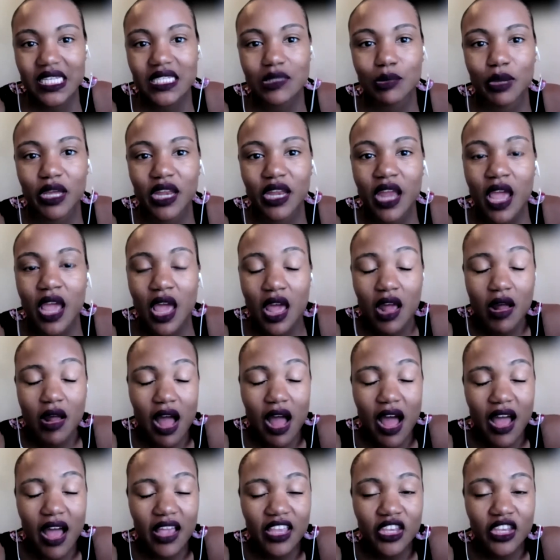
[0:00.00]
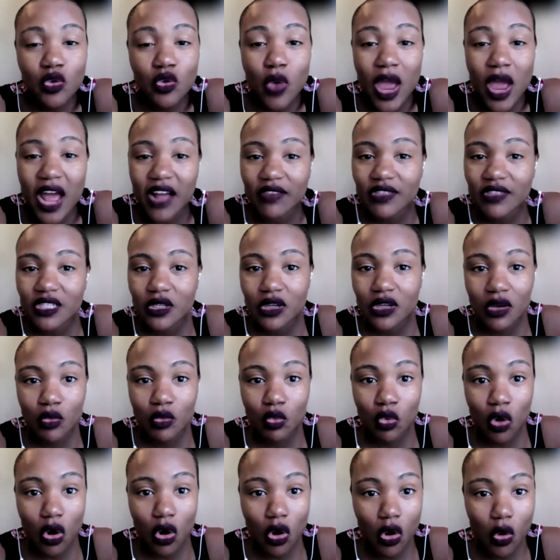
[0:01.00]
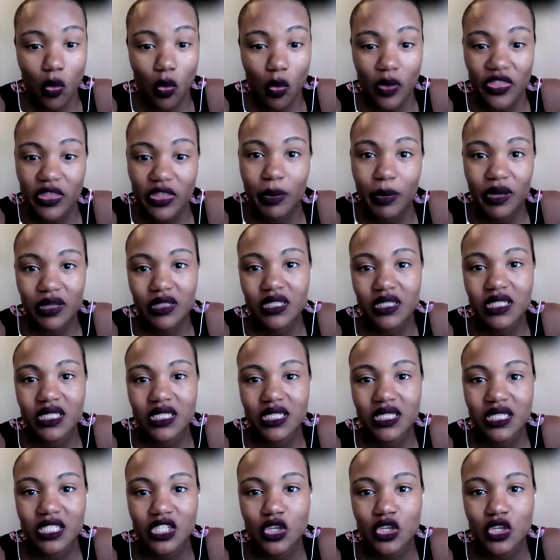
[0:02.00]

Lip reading: But you have to roll with the punches.